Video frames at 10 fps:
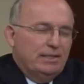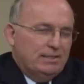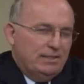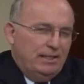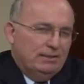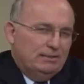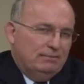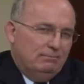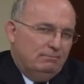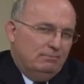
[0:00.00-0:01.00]
As I
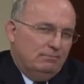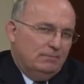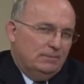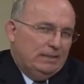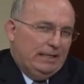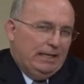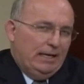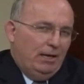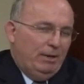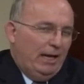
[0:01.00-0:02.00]
said,
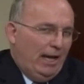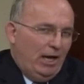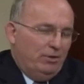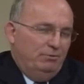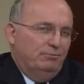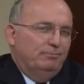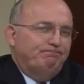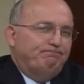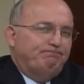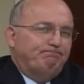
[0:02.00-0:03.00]
coming out
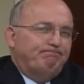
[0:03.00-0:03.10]
of